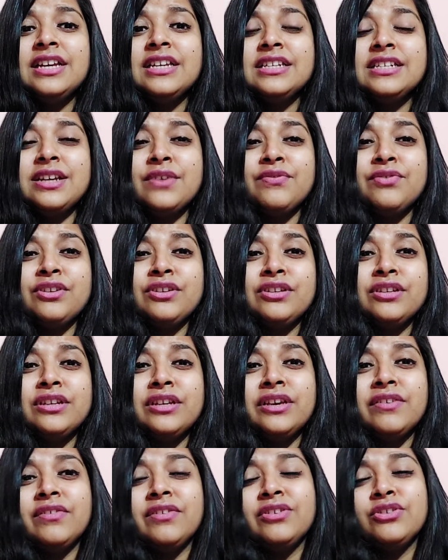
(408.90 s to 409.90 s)

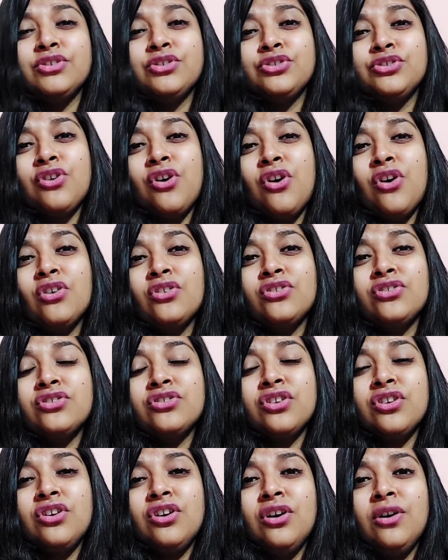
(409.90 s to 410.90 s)
give it a shot.
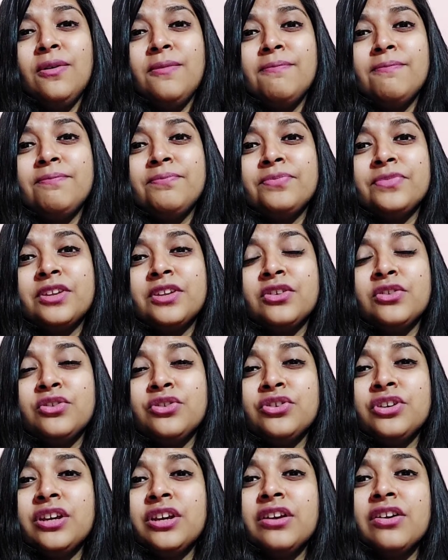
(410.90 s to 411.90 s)
You know,
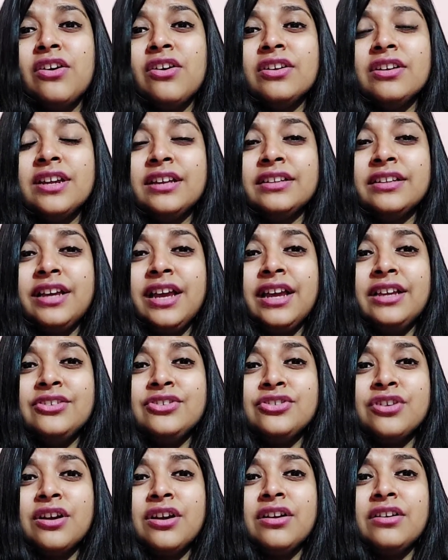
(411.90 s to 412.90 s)
you can contact the
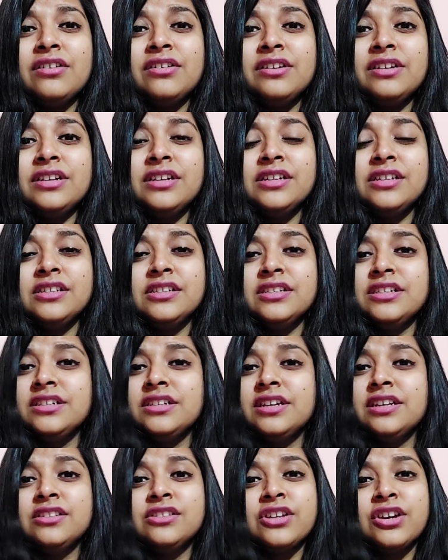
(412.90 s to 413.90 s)
HR. His
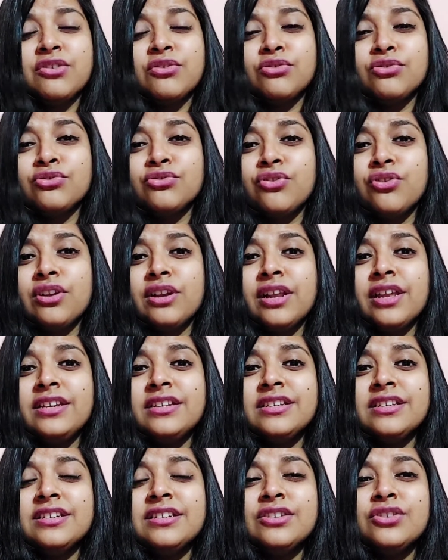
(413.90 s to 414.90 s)
details are also on
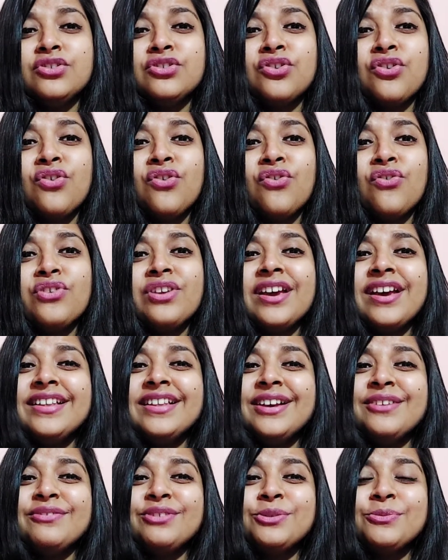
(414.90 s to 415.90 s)
LinkedIn. So yeah,
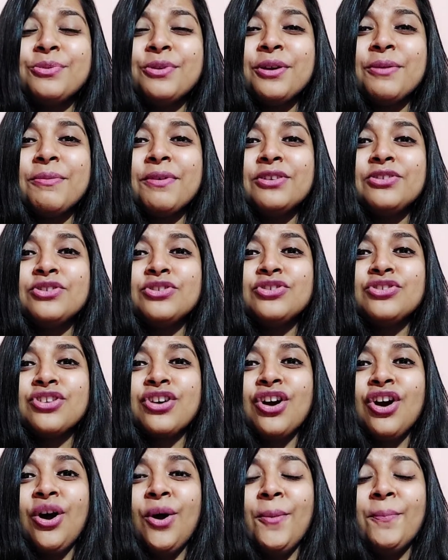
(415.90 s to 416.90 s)
that was pretty much
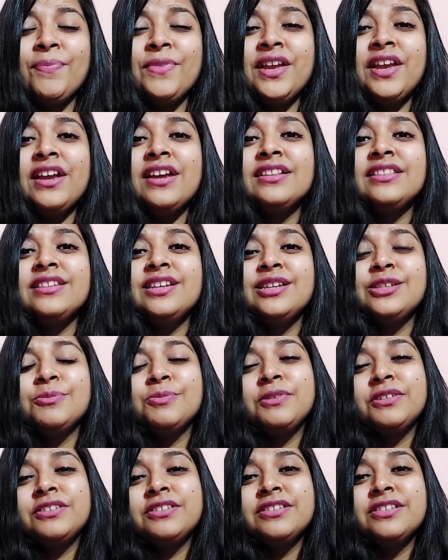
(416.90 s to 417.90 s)
the
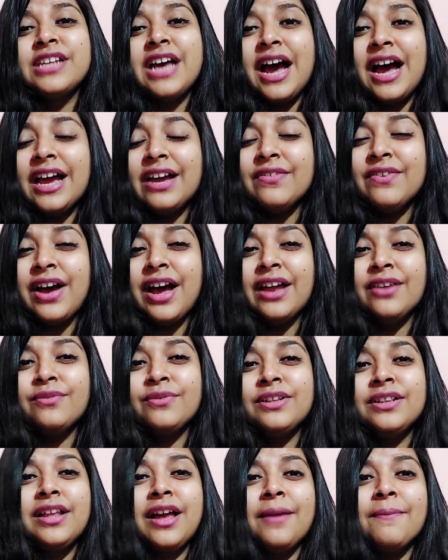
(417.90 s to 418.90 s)
experience I have had
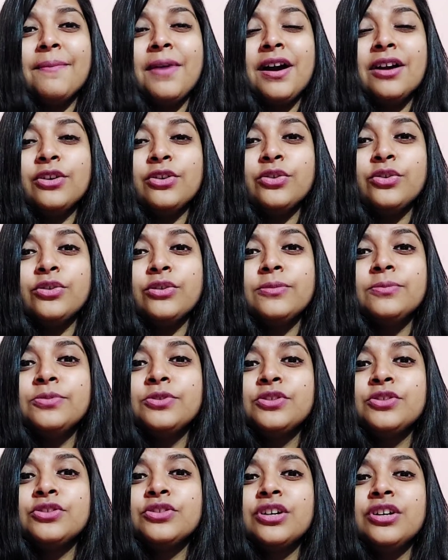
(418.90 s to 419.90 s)
with Landmark
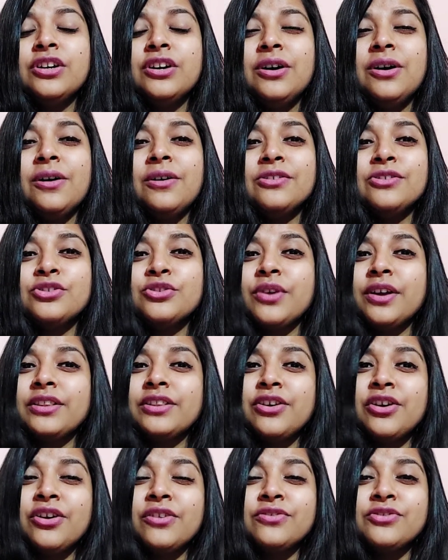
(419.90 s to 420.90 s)
Groups. So I
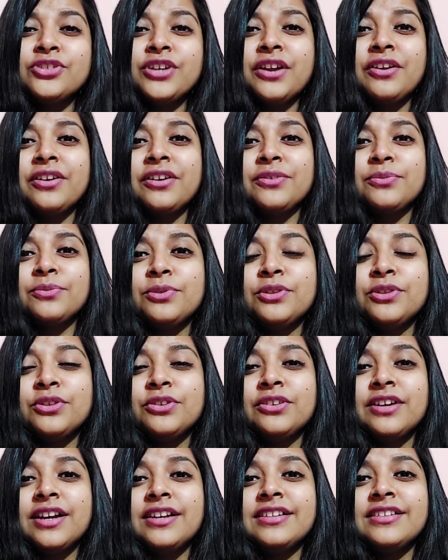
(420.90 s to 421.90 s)
thought of sharing with
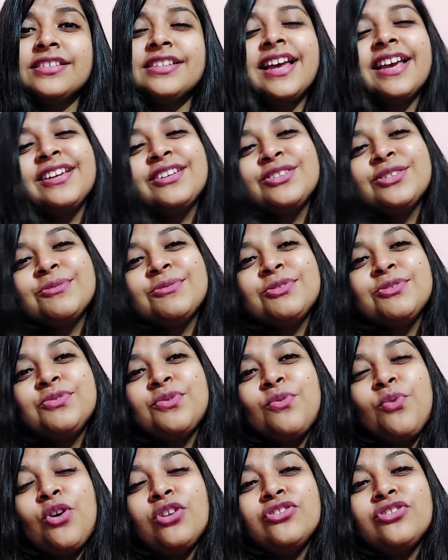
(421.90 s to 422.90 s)
you guys. Thank you so much
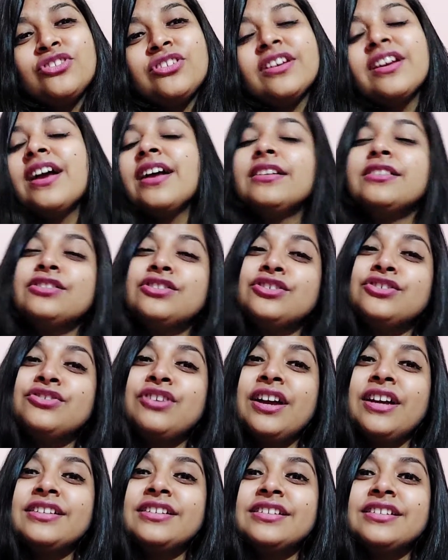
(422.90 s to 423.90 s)
for watching. I'll see you
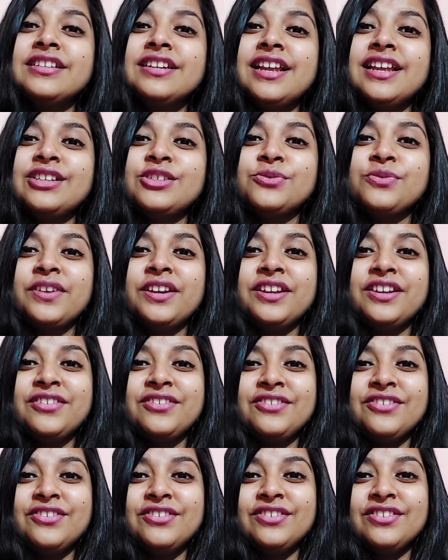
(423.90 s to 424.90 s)
guys in the next
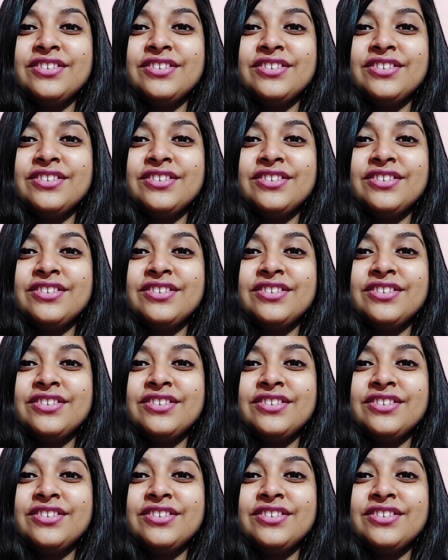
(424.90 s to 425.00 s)
video.